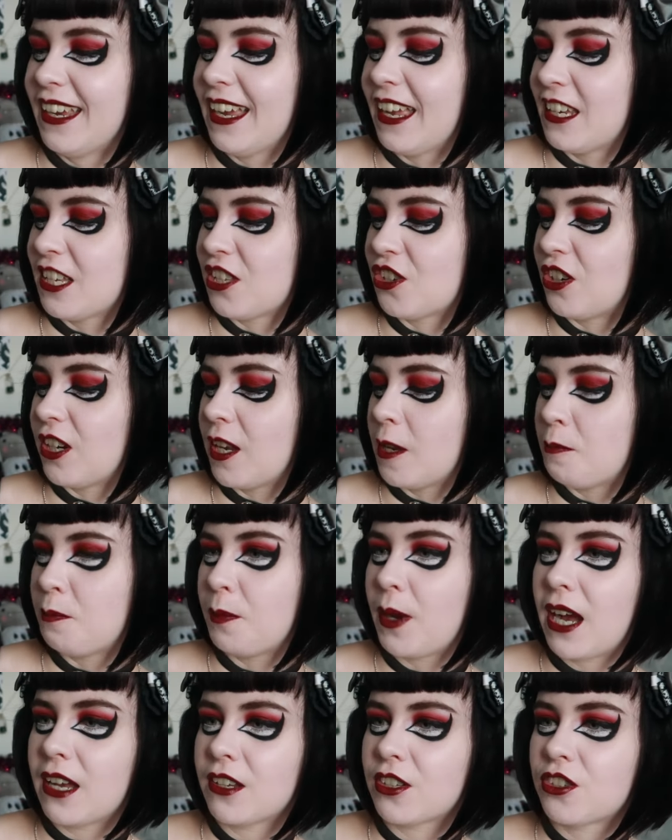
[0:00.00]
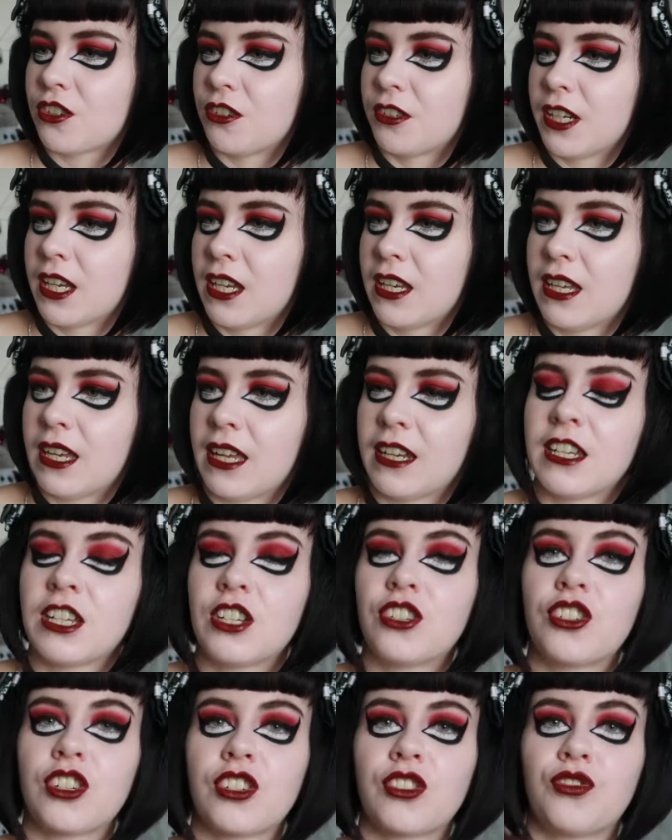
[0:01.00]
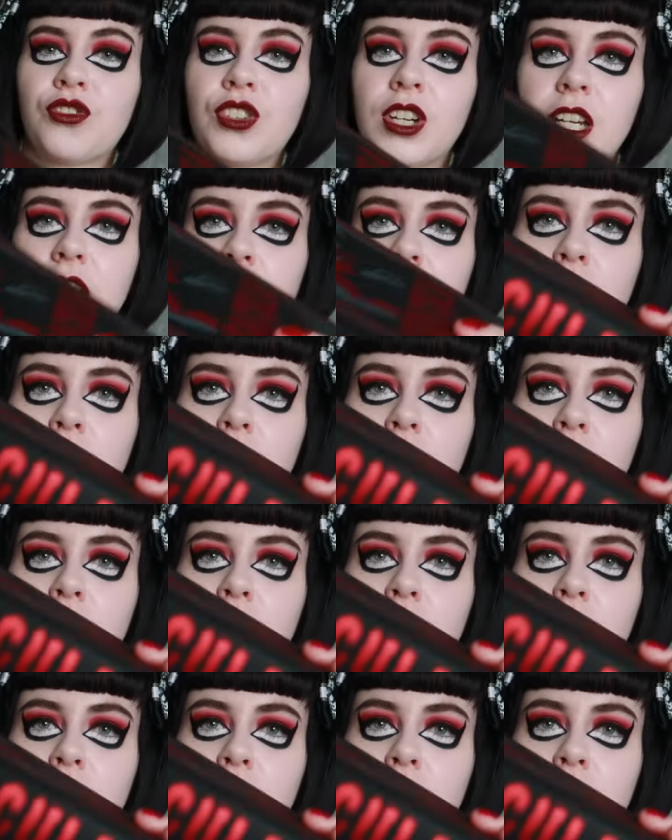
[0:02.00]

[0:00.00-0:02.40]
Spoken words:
and it's got like bats on it, and it's just really